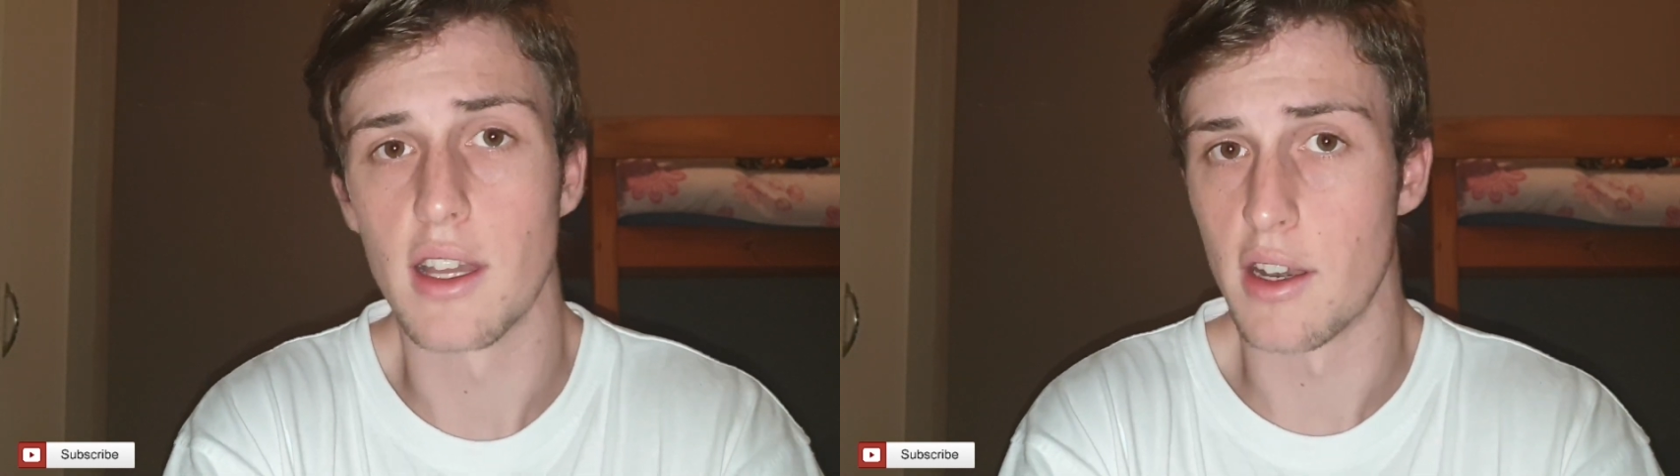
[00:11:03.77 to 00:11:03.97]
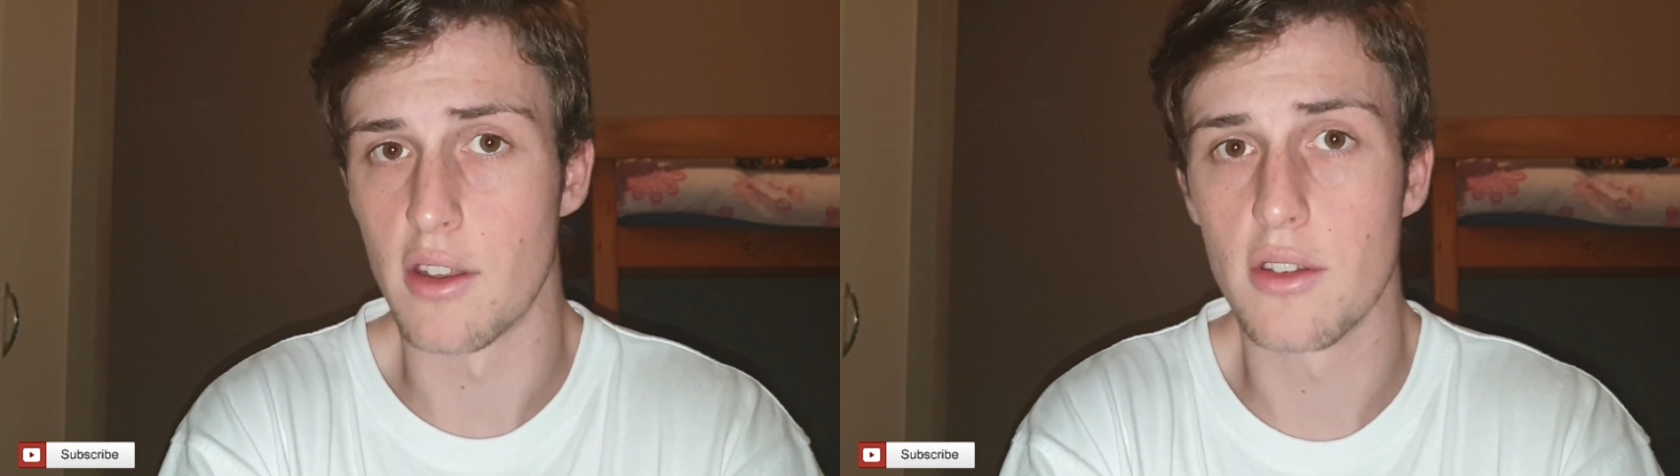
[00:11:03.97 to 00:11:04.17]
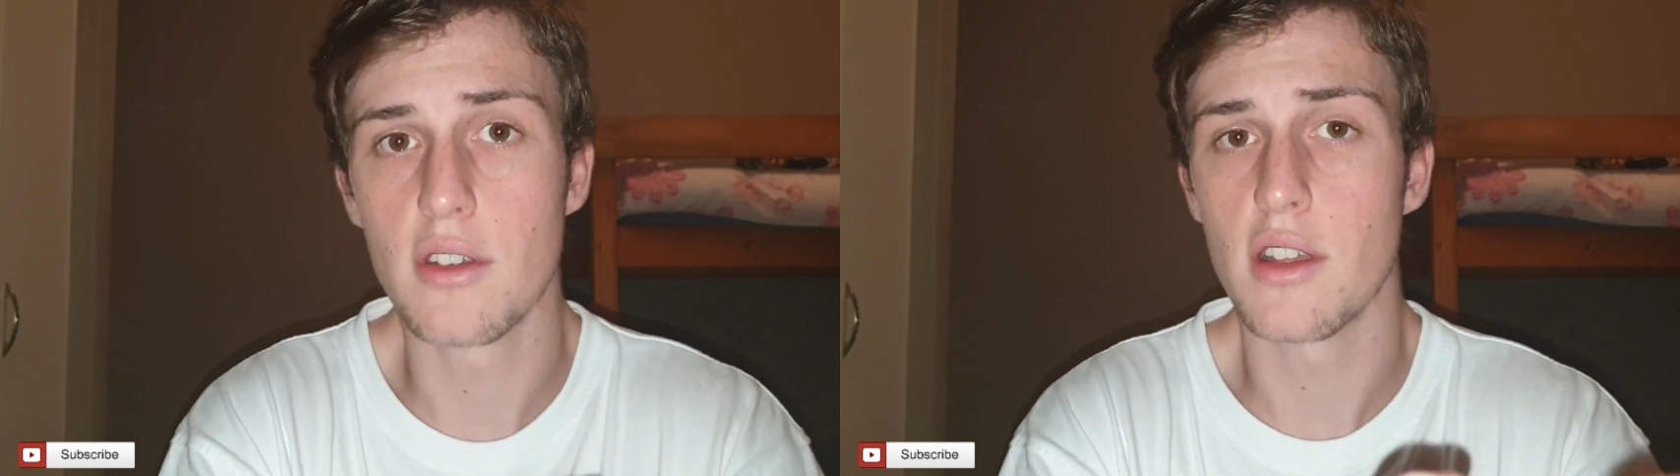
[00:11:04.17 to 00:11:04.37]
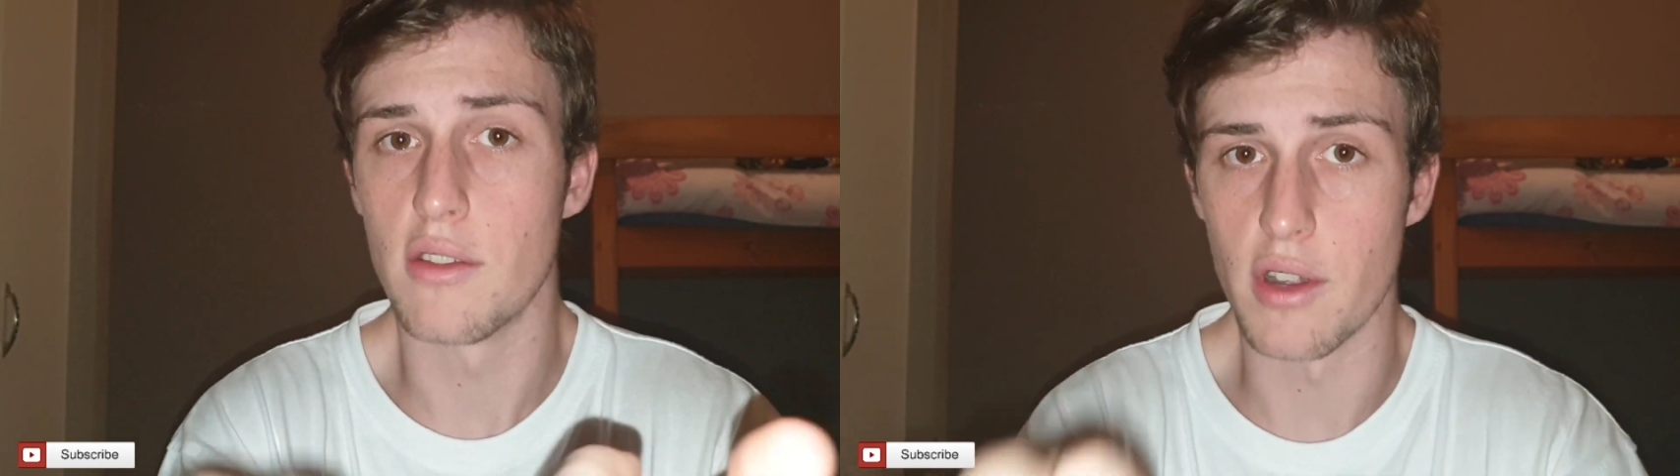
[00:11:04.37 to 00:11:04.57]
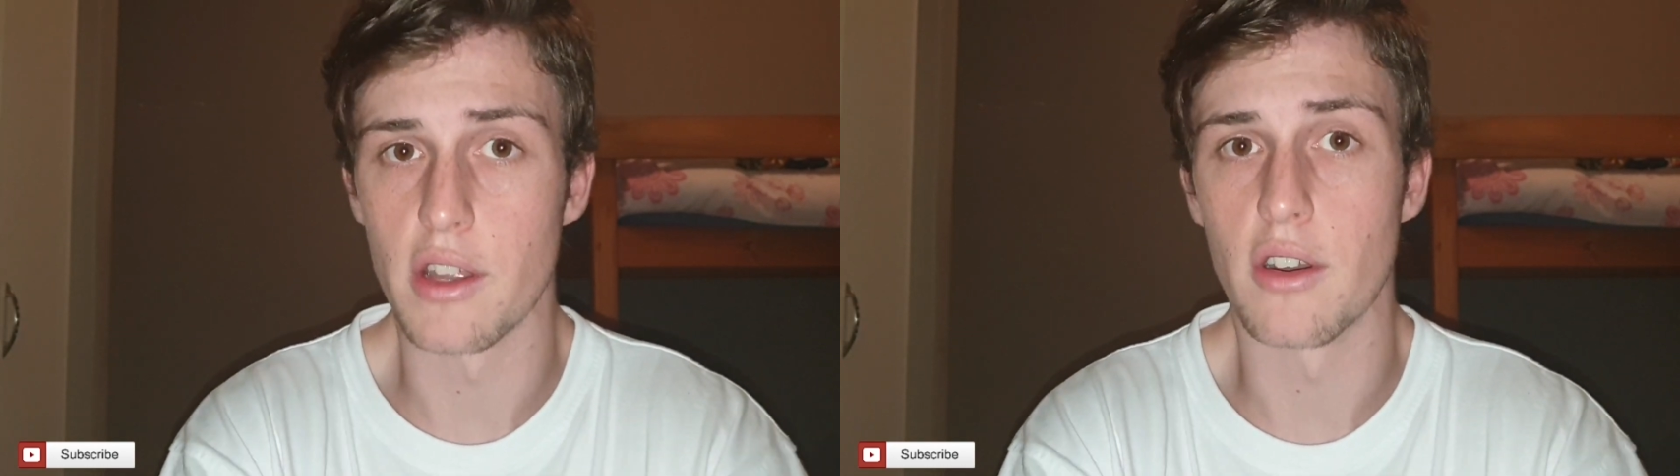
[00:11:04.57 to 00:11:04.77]
I know it's
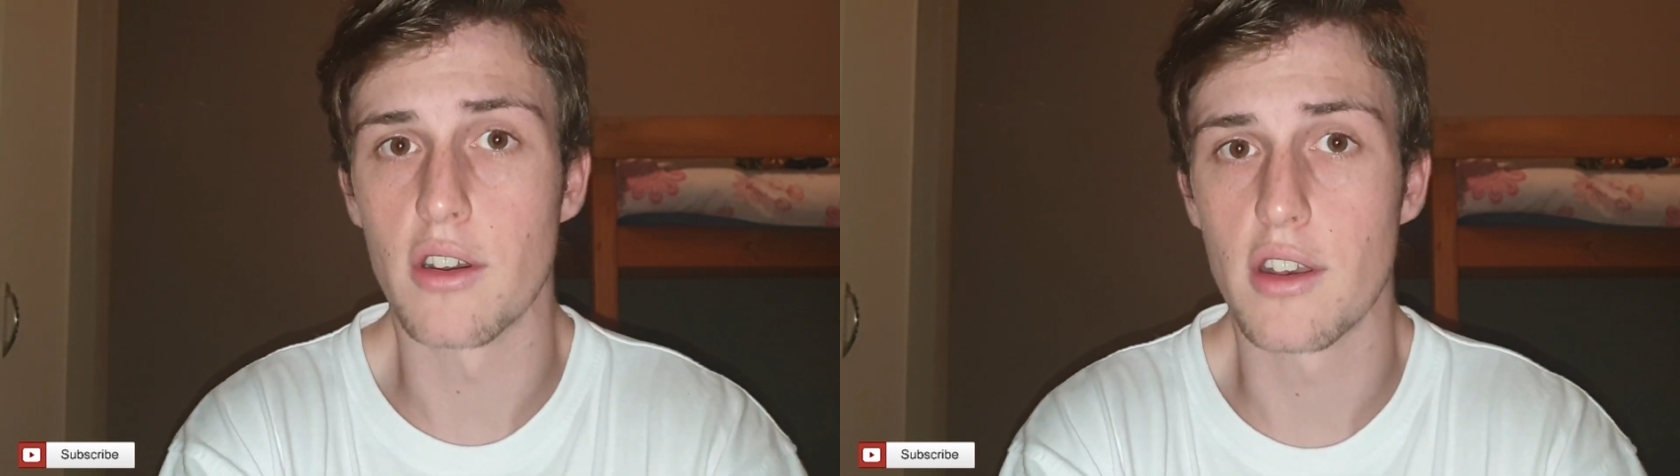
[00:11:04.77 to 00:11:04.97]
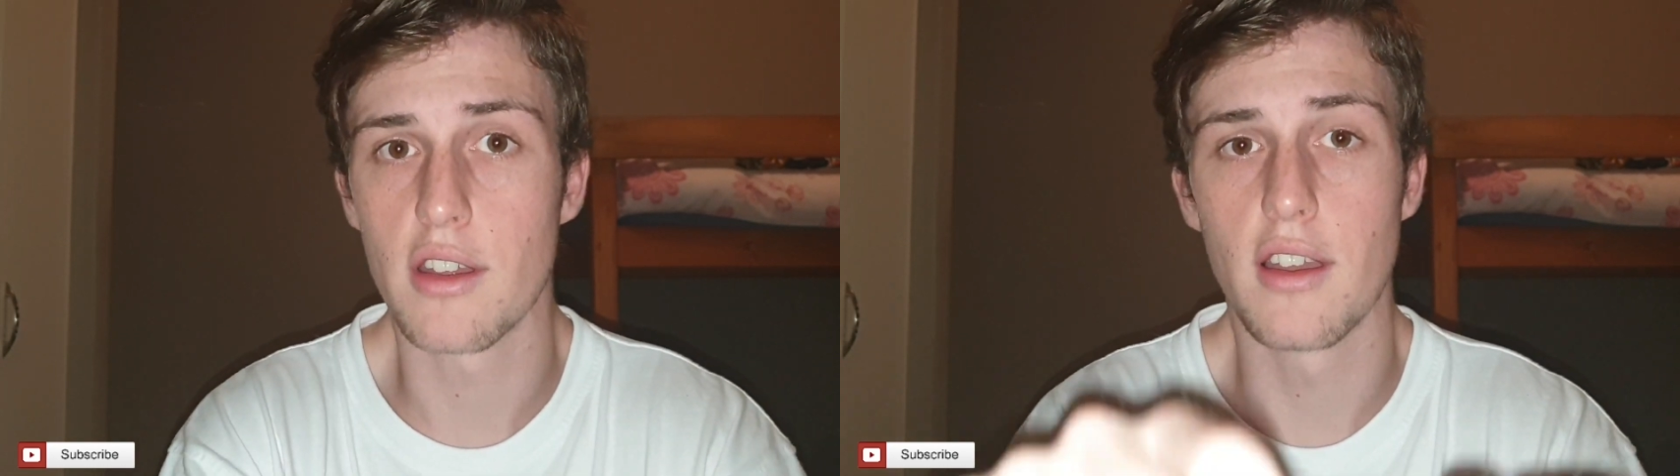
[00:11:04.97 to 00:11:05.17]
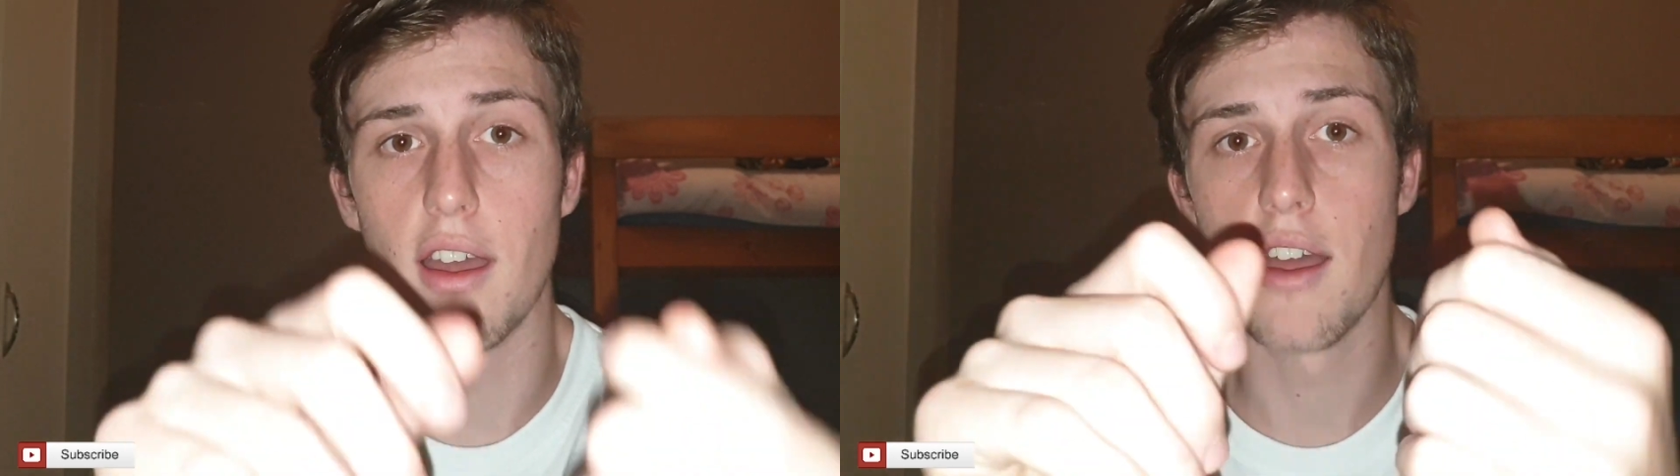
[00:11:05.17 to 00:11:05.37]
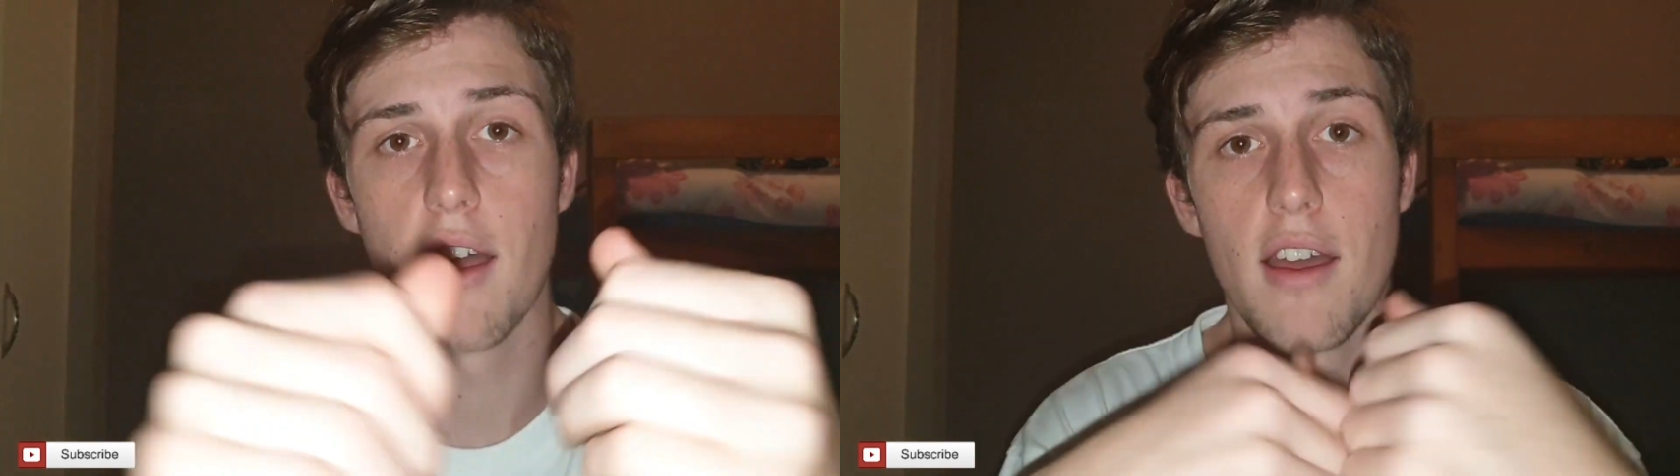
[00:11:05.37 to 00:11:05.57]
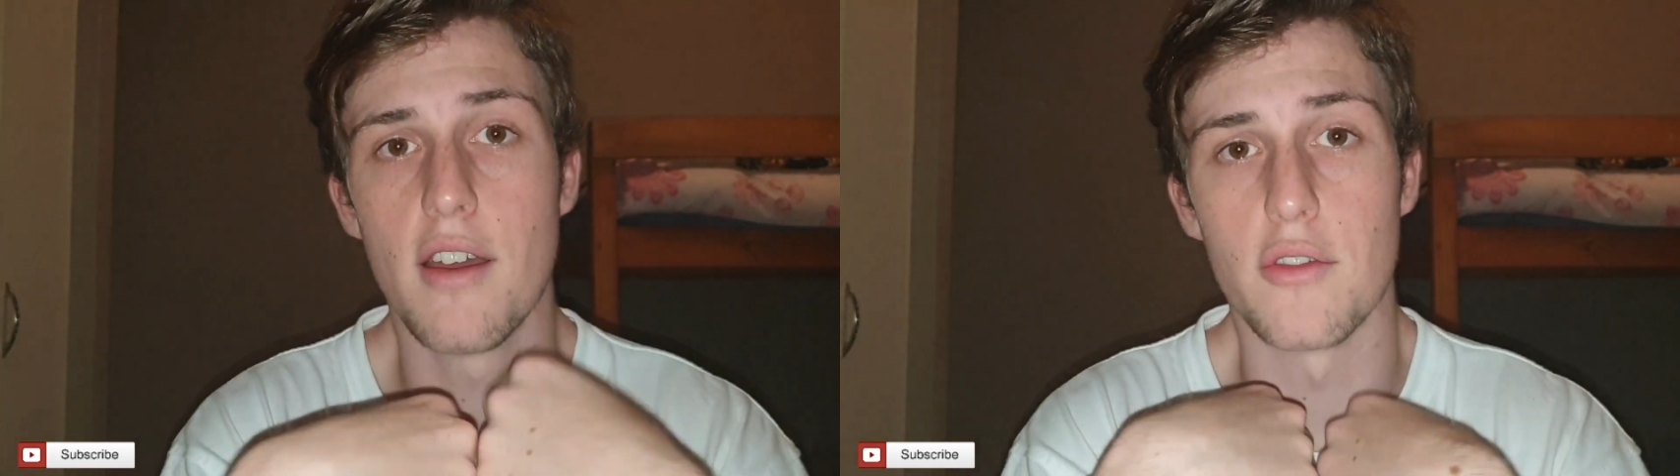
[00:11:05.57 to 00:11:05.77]
very hard
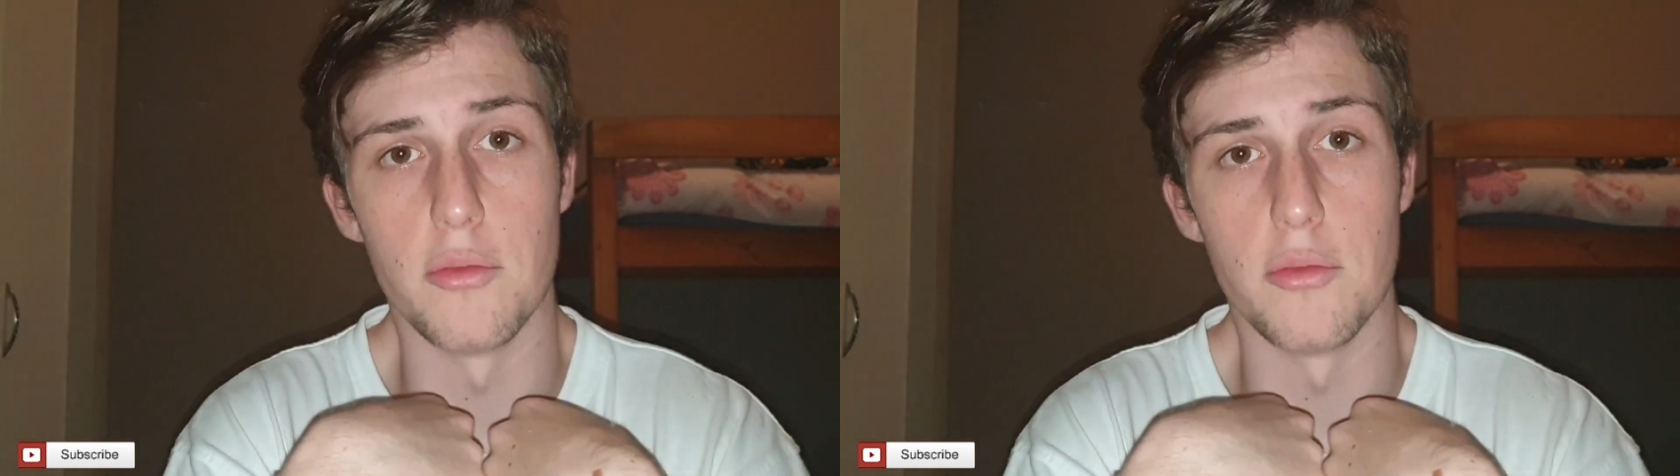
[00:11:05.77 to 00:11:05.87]
for